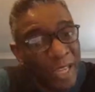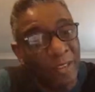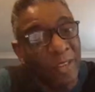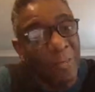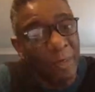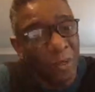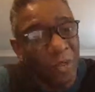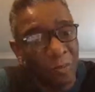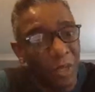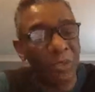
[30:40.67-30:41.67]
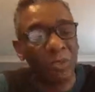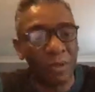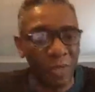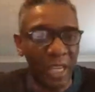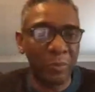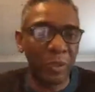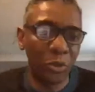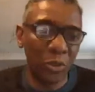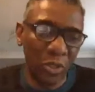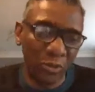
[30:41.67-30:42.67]
that because most of the air
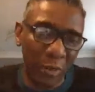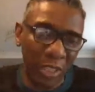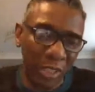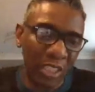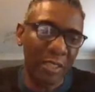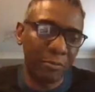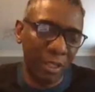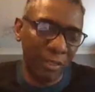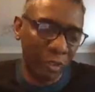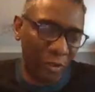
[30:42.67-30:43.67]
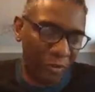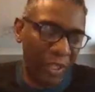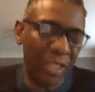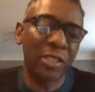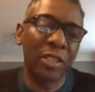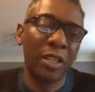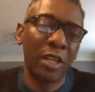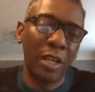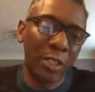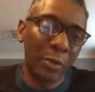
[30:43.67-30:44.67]
pollution was very sort of fixed,
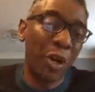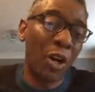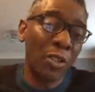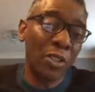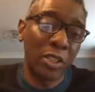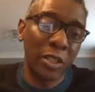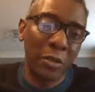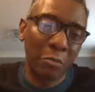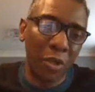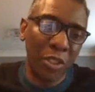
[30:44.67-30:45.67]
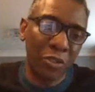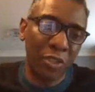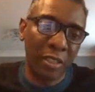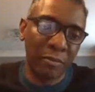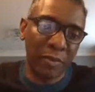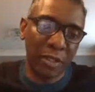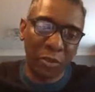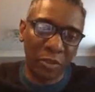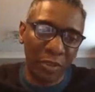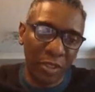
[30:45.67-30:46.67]
sparse monitoring
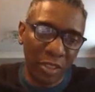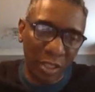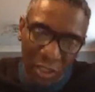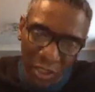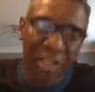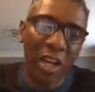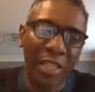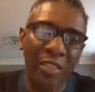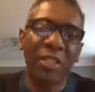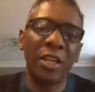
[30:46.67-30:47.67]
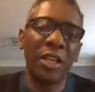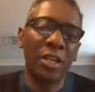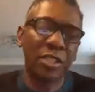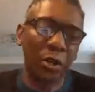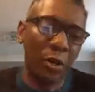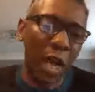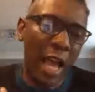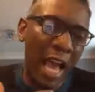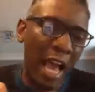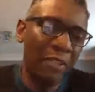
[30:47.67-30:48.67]
sort of sites. So
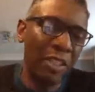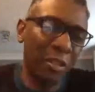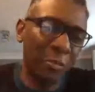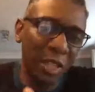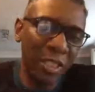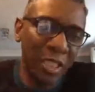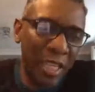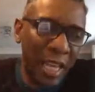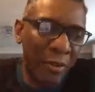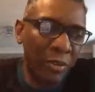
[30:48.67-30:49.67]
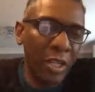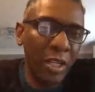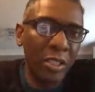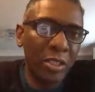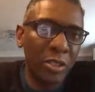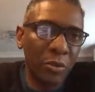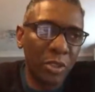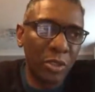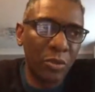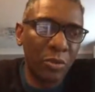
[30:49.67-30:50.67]
having the ability now
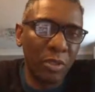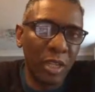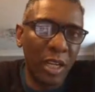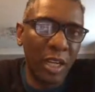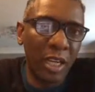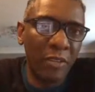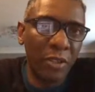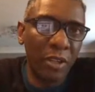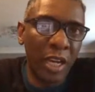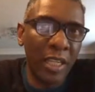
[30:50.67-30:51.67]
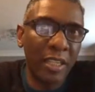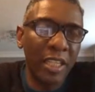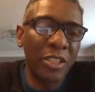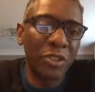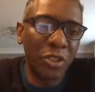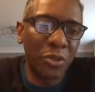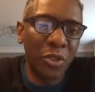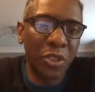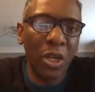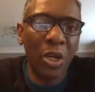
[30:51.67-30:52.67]
to if you like,
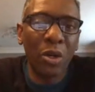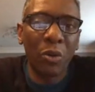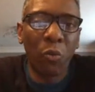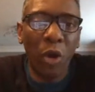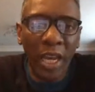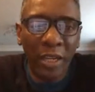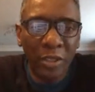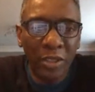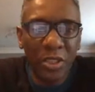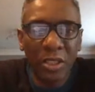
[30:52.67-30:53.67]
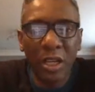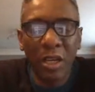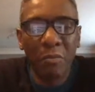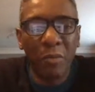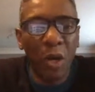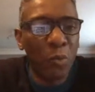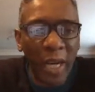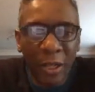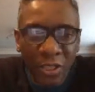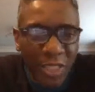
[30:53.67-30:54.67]
introduce wireless
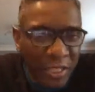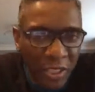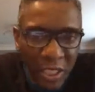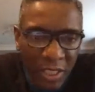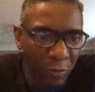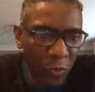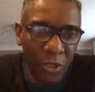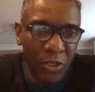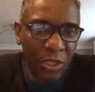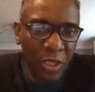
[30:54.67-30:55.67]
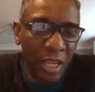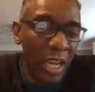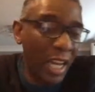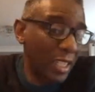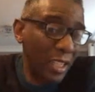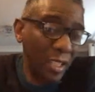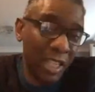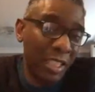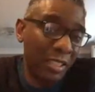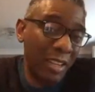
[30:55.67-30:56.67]
mobile sensing networks, and
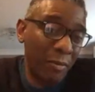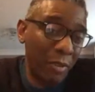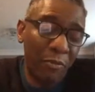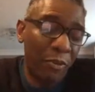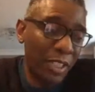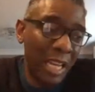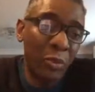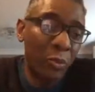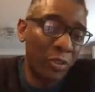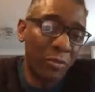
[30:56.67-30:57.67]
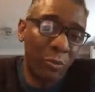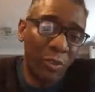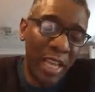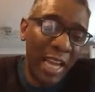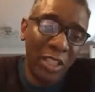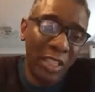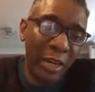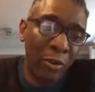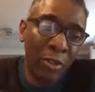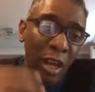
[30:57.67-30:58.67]
in for example, with the ash
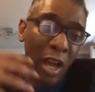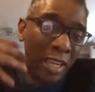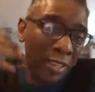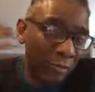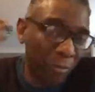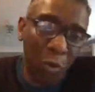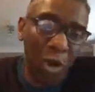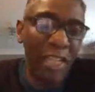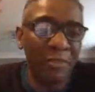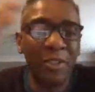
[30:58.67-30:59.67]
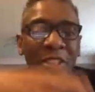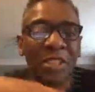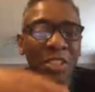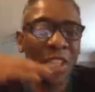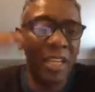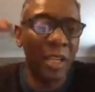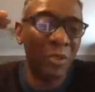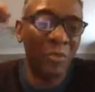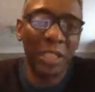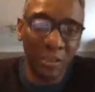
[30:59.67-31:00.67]
cloud, I can quite envisage sending
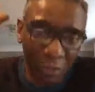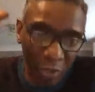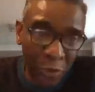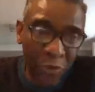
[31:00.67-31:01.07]
up a fleet of